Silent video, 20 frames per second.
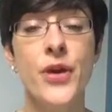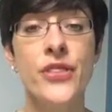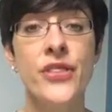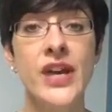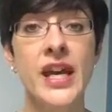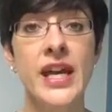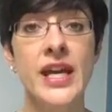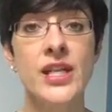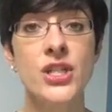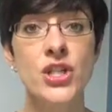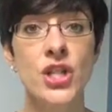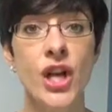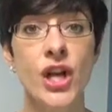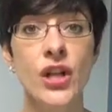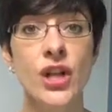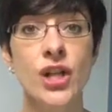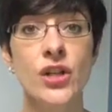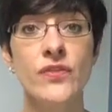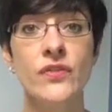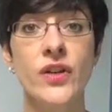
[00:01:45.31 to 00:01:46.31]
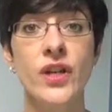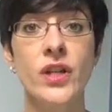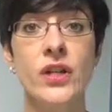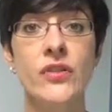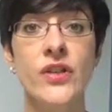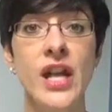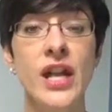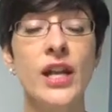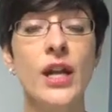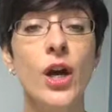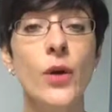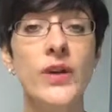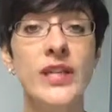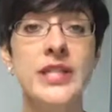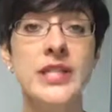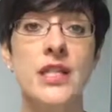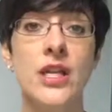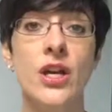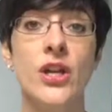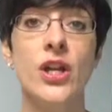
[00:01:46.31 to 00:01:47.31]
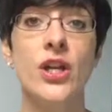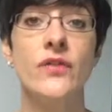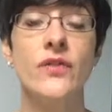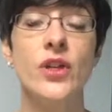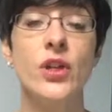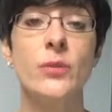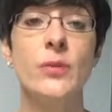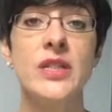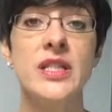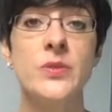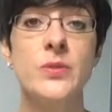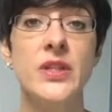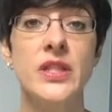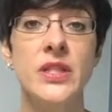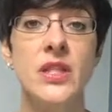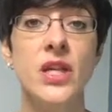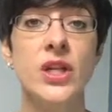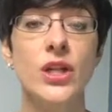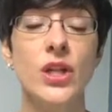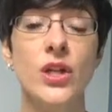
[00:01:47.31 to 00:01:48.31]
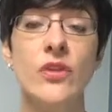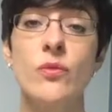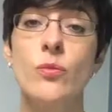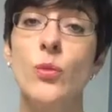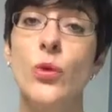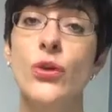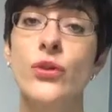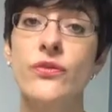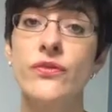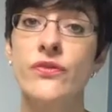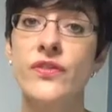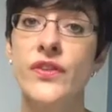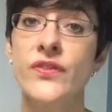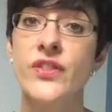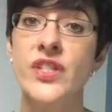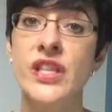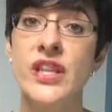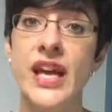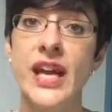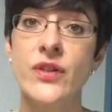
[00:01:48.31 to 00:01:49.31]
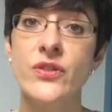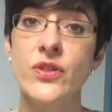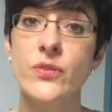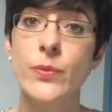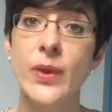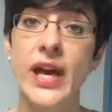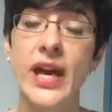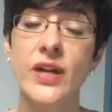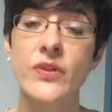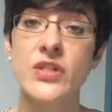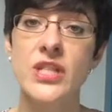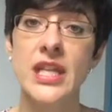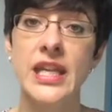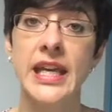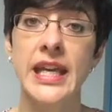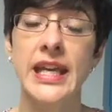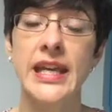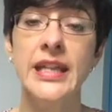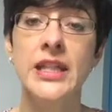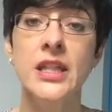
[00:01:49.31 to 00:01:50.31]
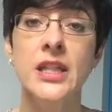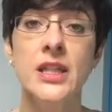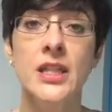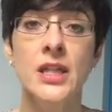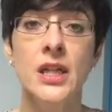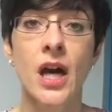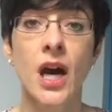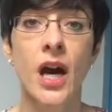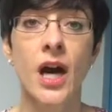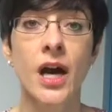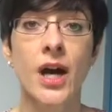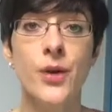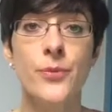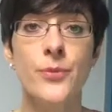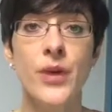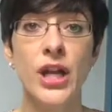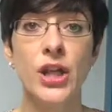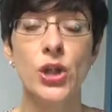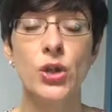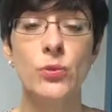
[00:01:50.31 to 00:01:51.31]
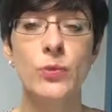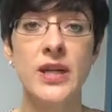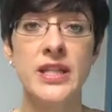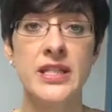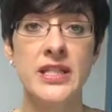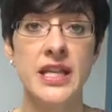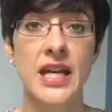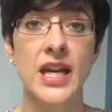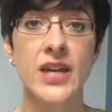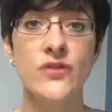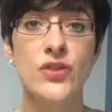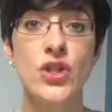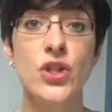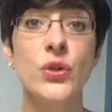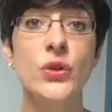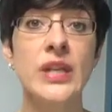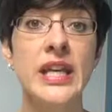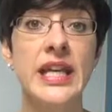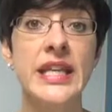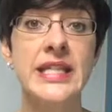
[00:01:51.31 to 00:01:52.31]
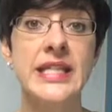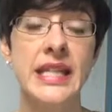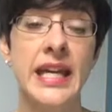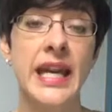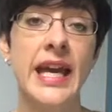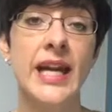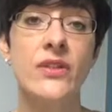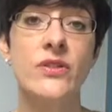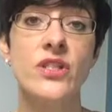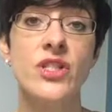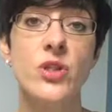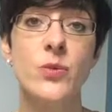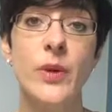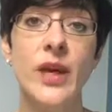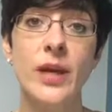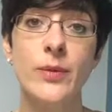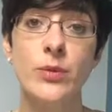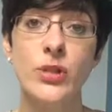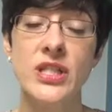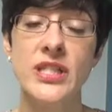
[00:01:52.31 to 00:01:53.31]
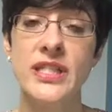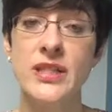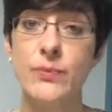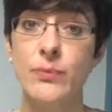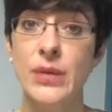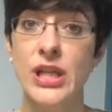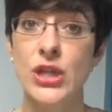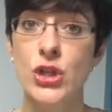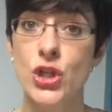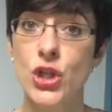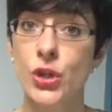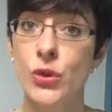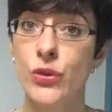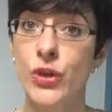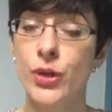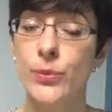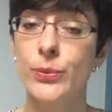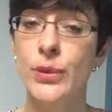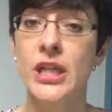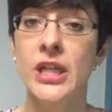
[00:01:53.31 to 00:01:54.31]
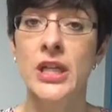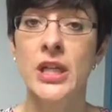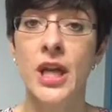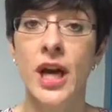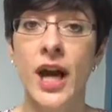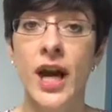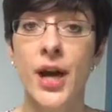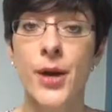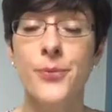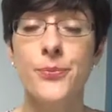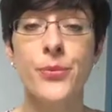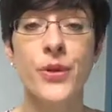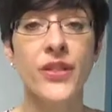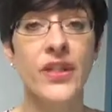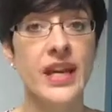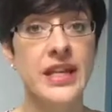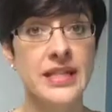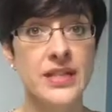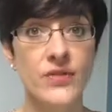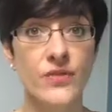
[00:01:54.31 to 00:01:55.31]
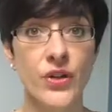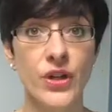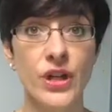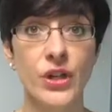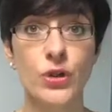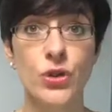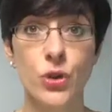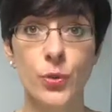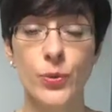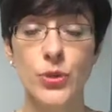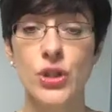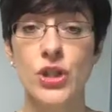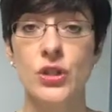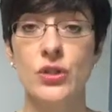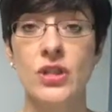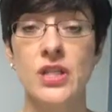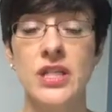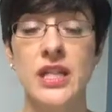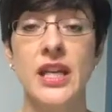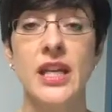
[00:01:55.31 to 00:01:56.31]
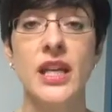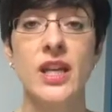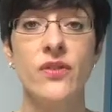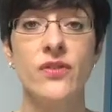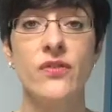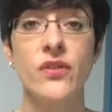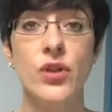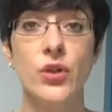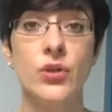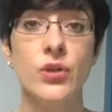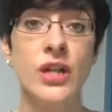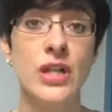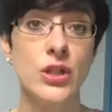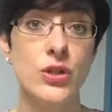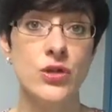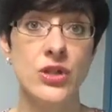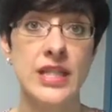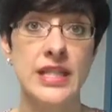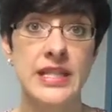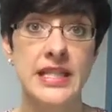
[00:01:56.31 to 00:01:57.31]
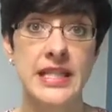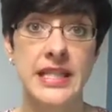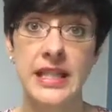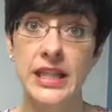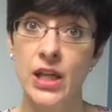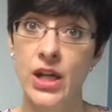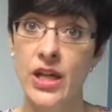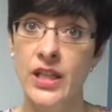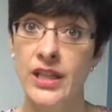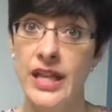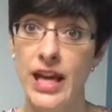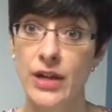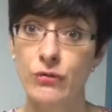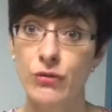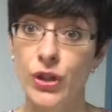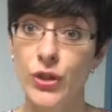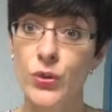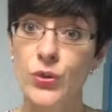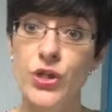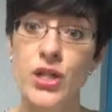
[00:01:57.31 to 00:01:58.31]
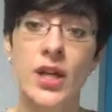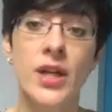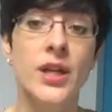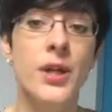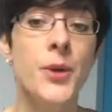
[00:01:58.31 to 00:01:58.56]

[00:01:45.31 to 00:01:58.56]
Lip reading: Their turnover, their lowest turnover, you must be turning over more than £50,000 a year, and you must have 2 years accounts to be able to submit to them. But that's a very good opportunity if you're interested in going that route.